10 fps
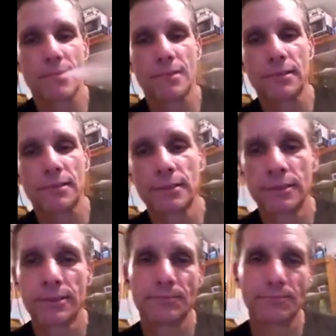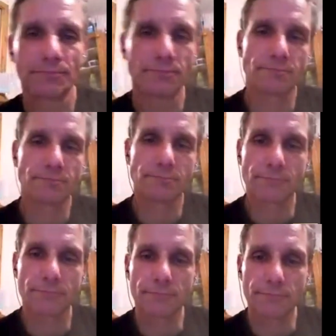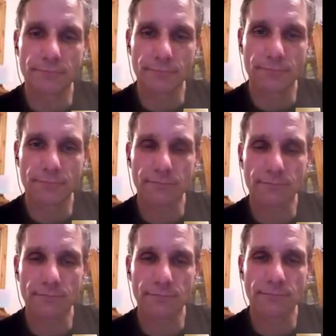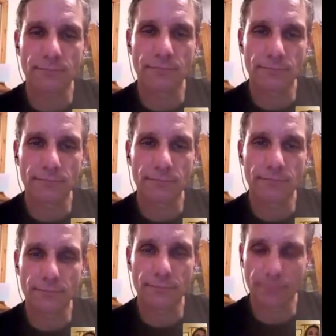The person shown says nothing.